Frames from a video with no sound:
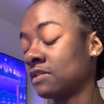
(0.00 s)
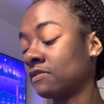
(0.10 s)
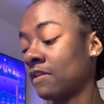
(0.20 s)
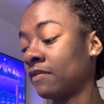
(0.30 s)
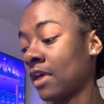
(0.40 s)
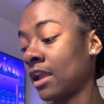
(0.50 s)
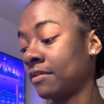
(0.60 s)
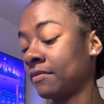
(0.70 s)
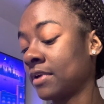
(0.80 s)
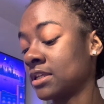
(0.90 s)
of love and
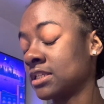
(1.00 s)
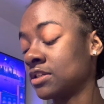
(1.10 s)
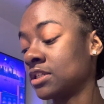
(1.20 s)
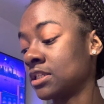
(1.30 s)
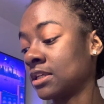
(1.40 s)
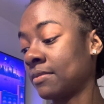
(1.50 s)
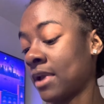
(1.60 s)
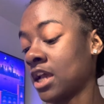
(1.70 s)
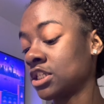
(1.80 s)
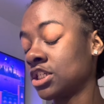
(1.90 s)
light. Ancestors to
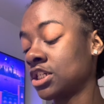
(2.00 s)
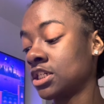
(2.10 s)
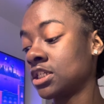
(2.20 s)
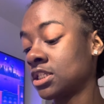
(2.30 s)
masters.